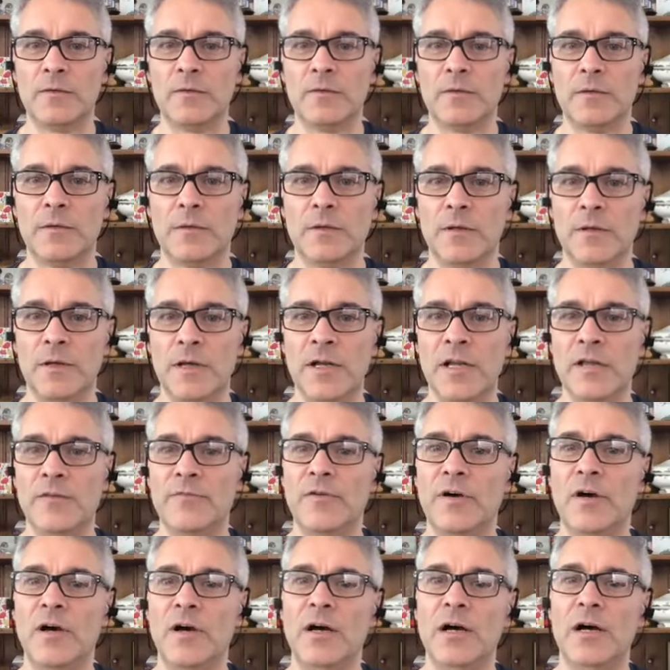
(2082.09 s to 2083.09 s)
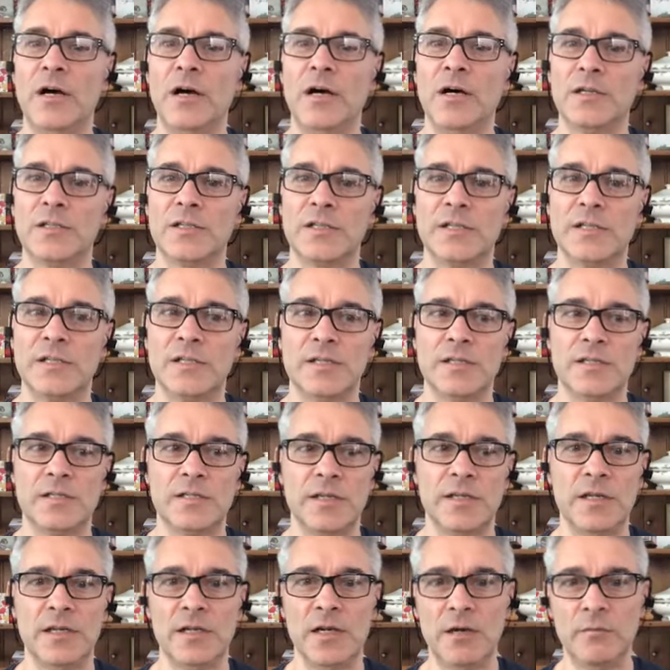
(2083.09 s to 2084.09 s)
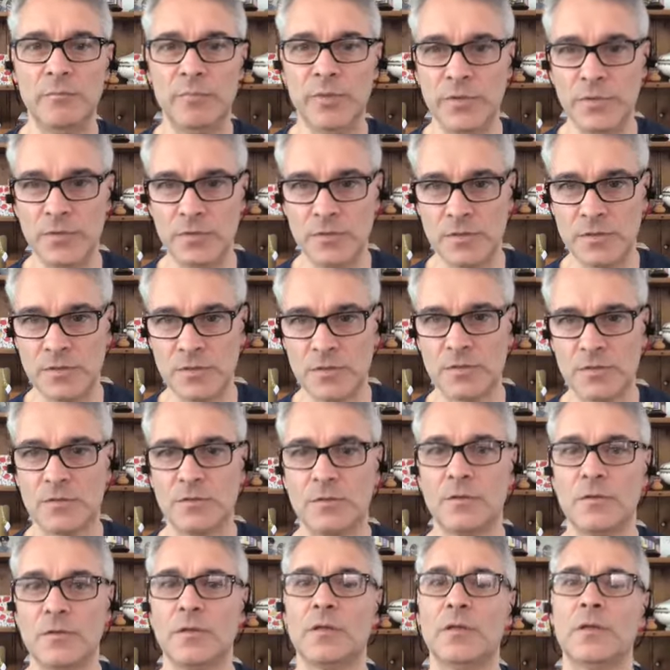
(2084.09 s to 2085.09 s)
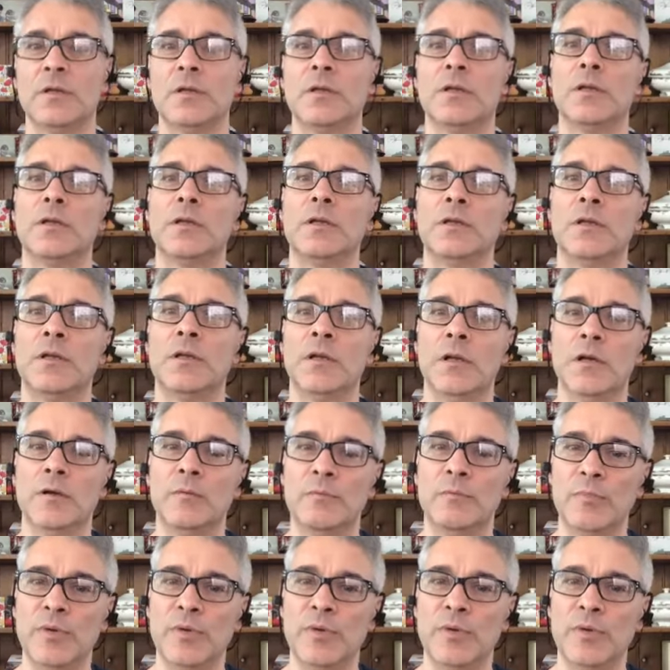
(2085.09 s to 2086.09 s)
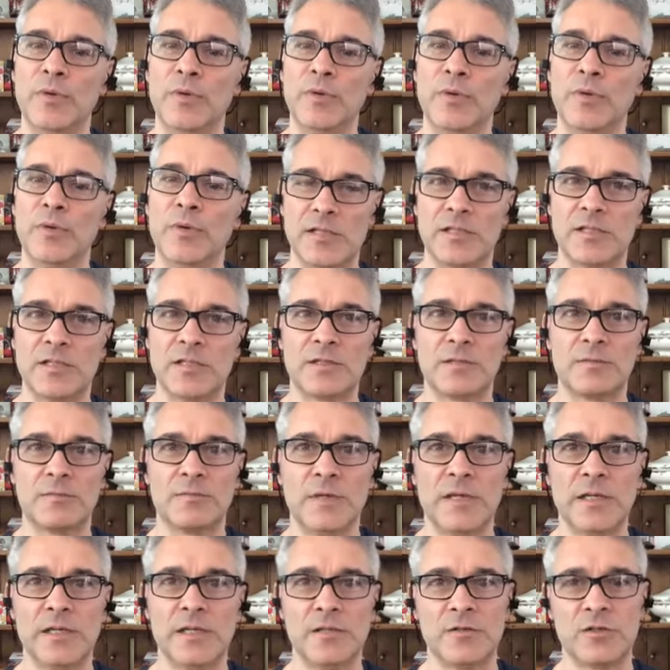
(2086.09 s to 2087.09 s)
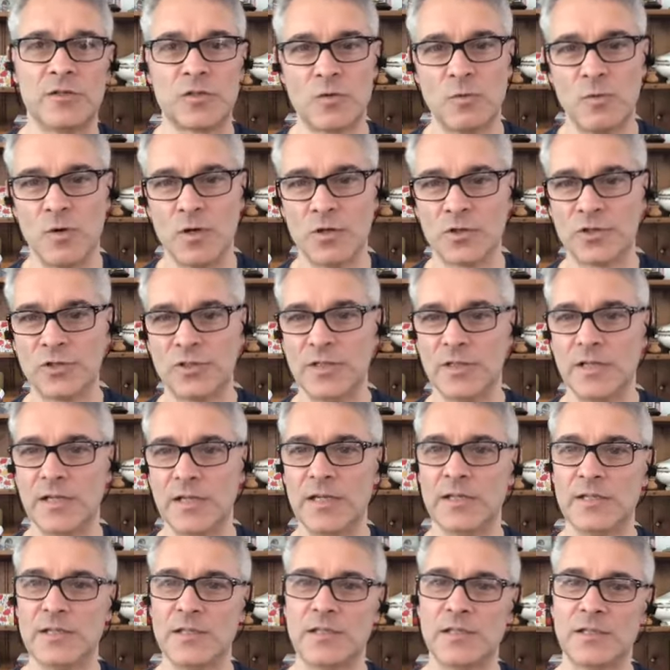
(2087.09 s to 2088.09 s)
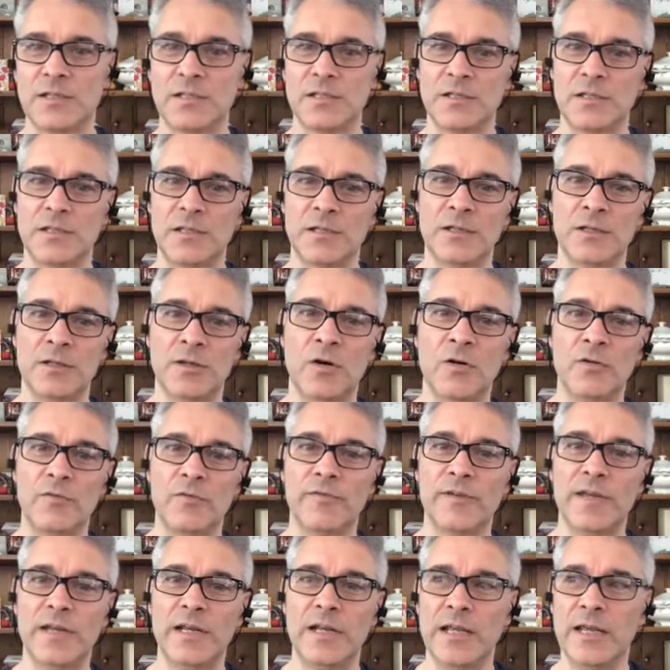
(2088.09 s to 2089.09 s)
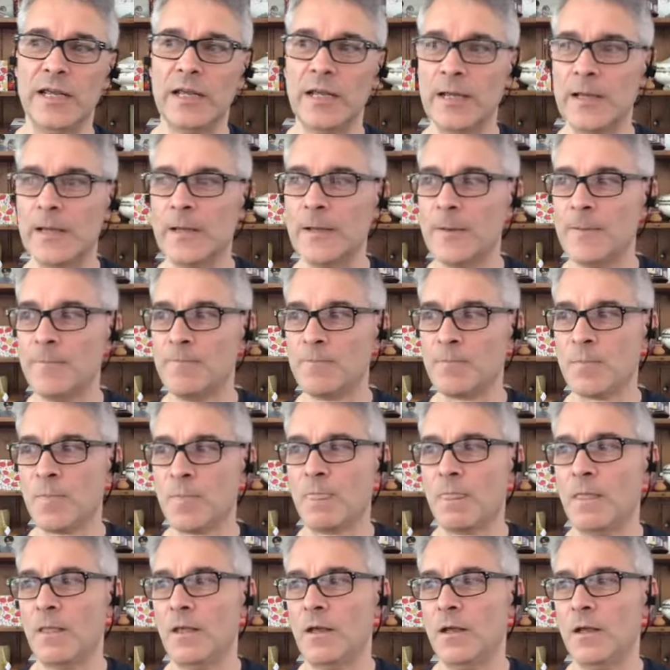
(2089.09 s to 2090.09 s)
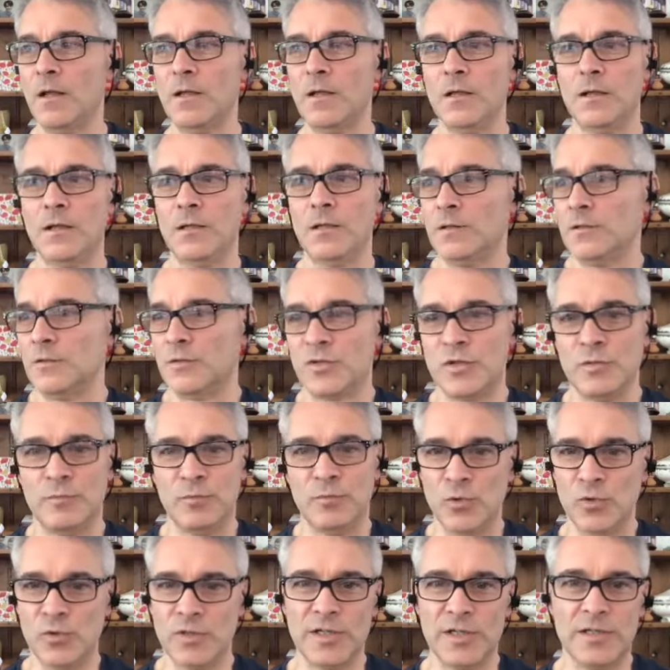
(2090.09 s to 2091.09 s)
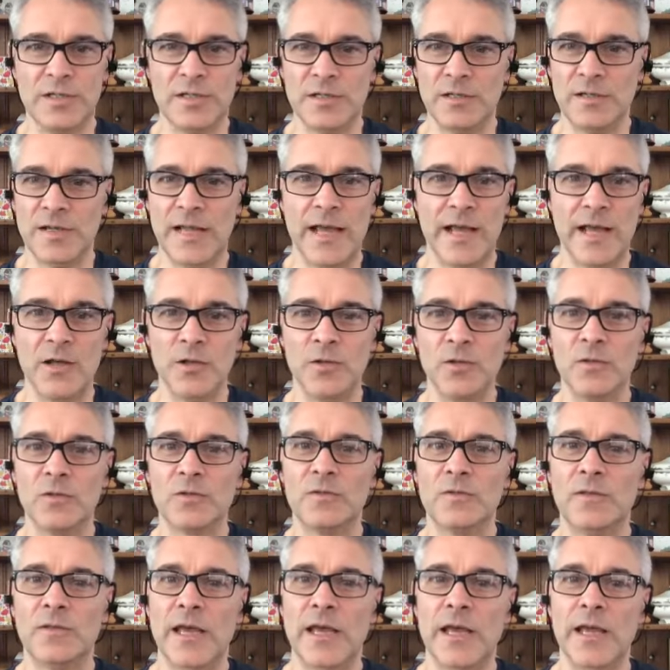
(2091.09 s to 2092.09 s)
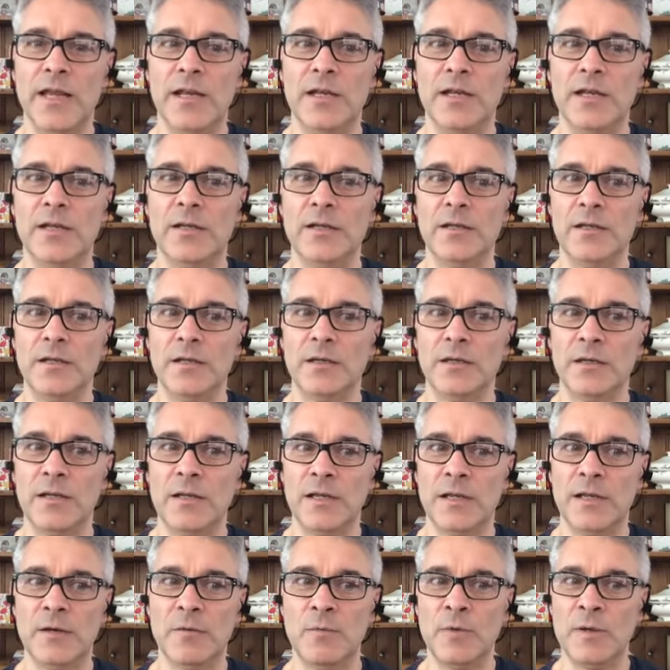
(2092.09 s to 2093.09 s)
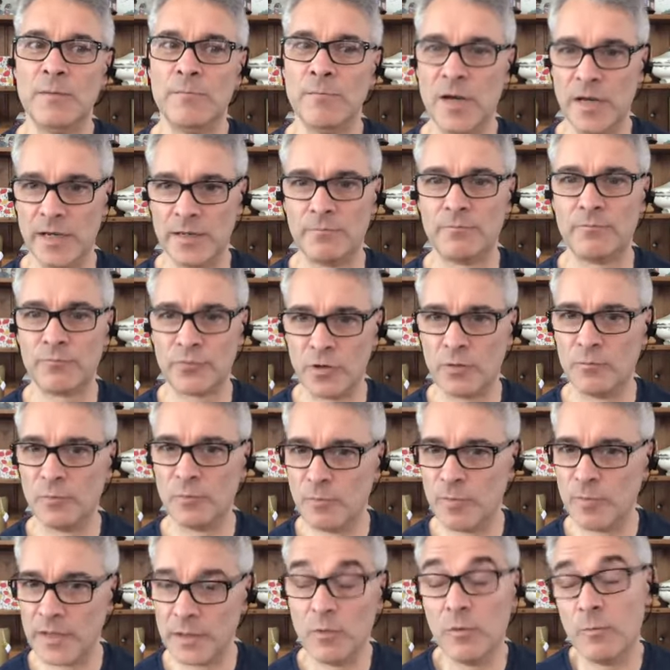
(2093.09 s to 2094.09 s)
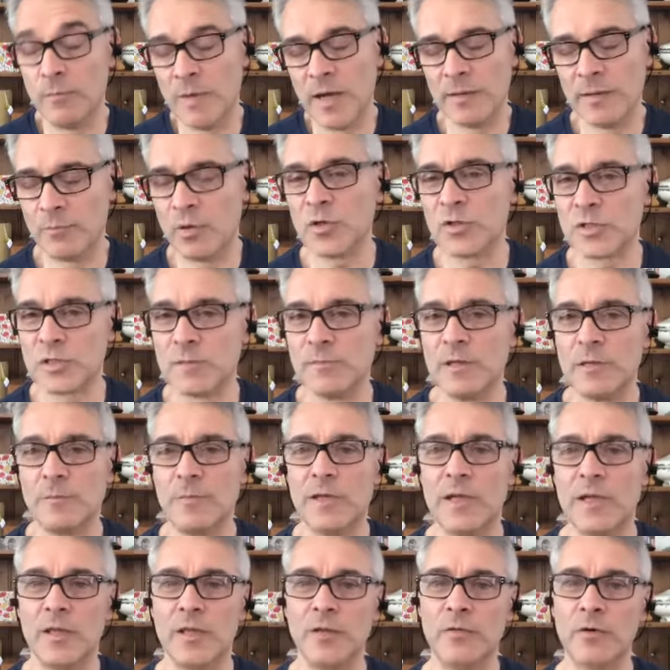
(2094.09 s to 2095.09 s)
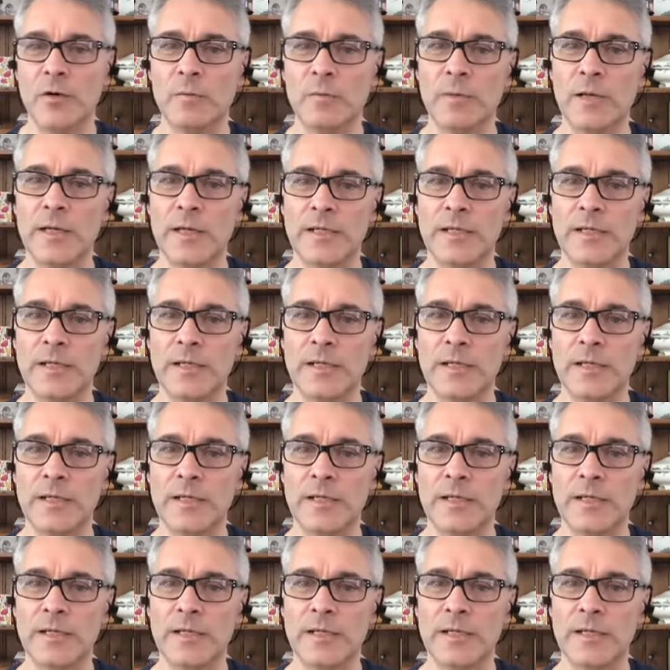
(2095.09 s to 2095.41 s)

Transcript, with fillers: Yeah. And if our heart is in our boots, you know, because it's it's squashed and it's not feeling uh, supported and held, then we might probably or might possibly be in the wrong place.